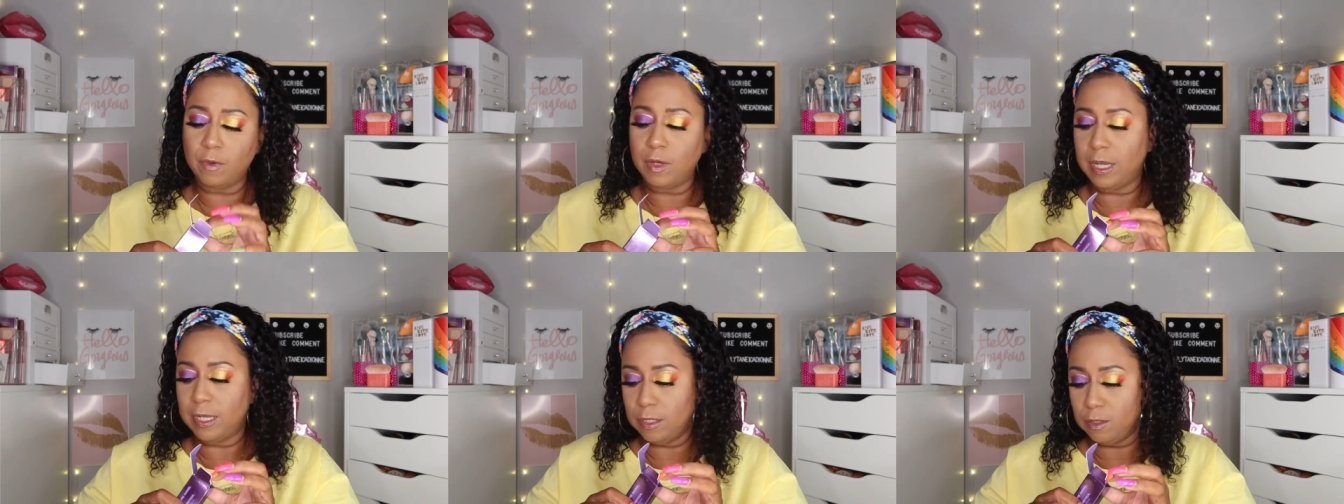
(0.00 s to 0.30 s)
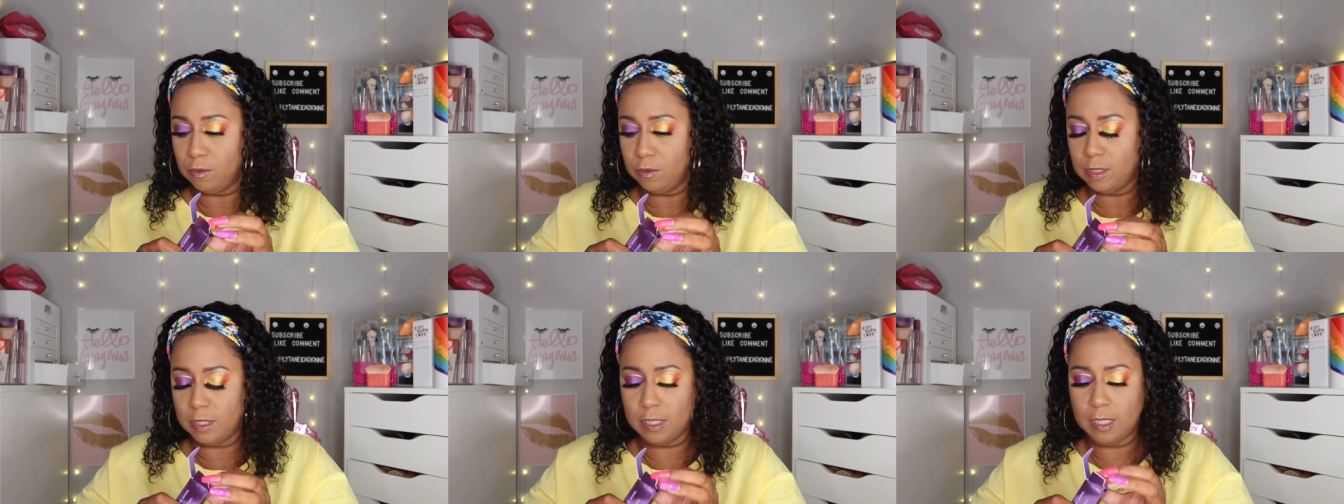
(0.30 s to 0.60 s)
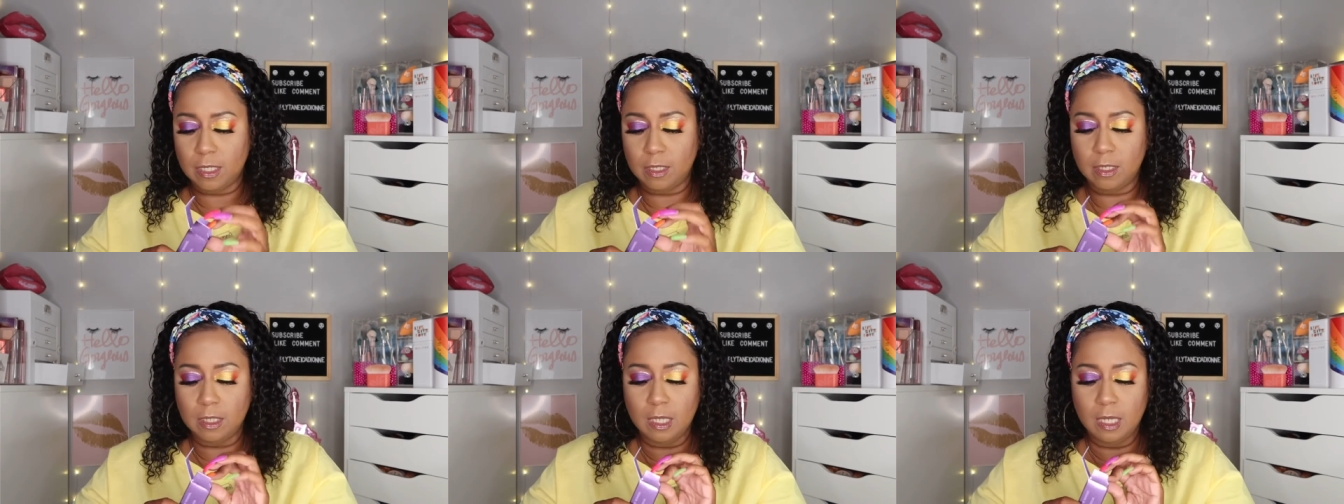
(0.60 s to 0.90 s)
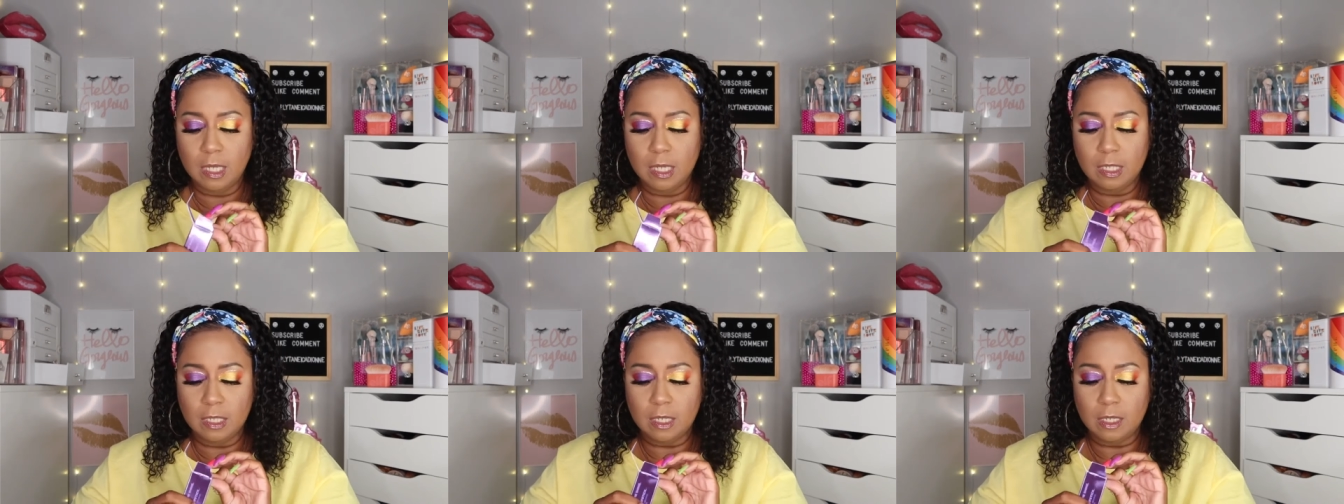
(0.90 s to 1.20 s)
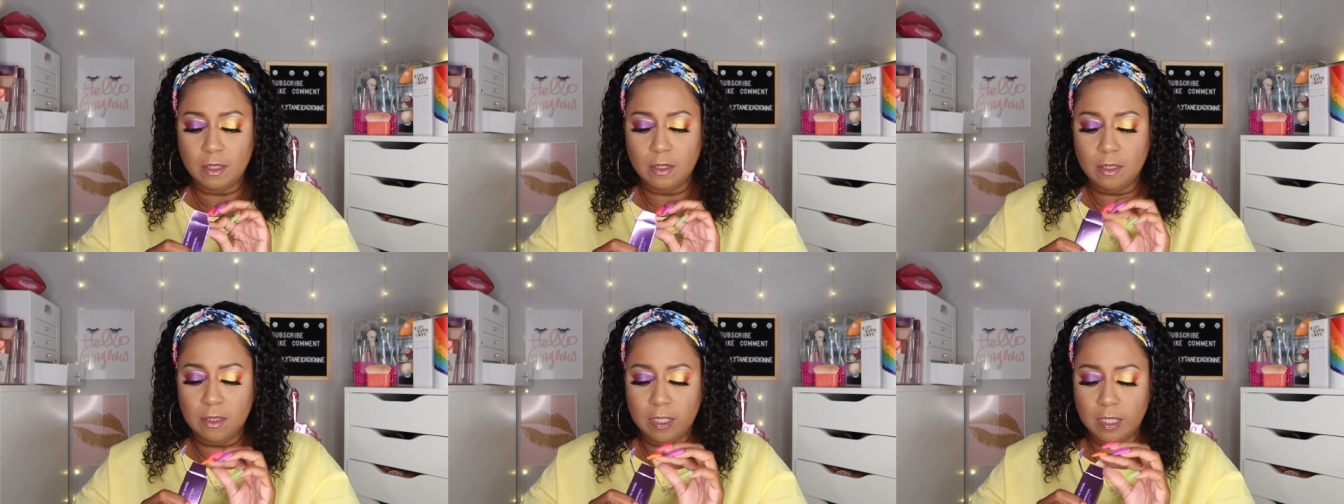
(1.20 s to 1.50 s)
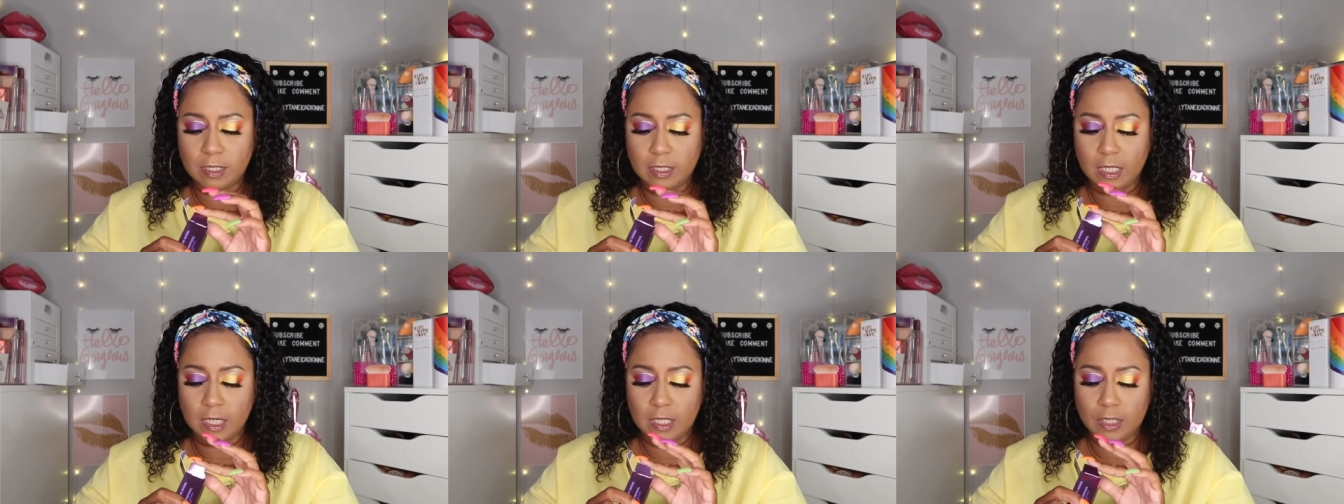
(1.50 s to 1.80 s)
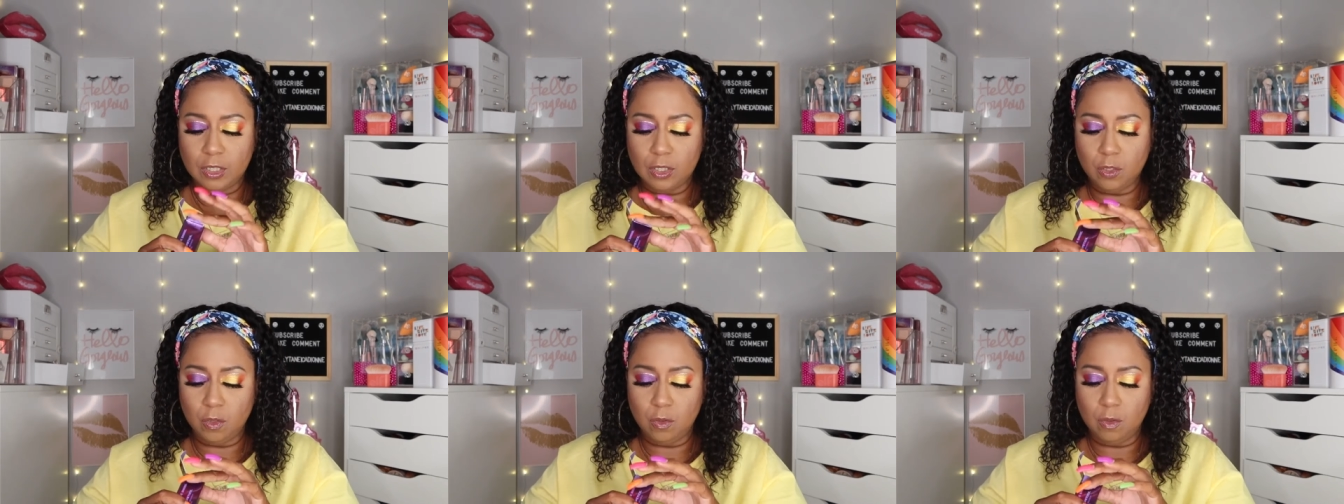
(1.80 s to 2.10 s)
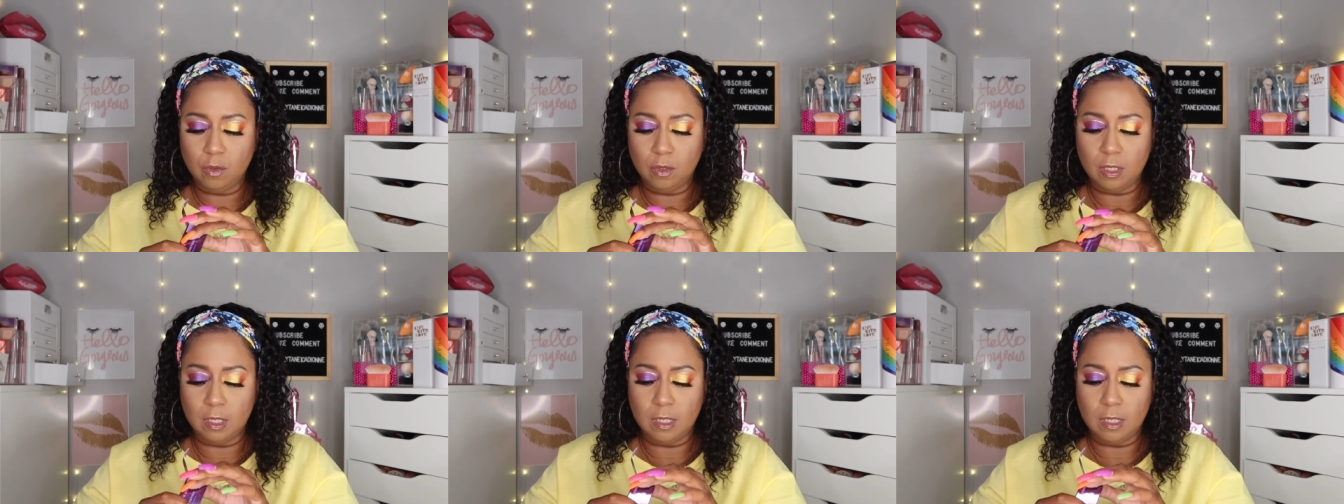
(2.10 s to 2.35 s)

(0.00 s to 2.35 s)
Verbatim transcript: Well, I knew that the the other thing that I showed,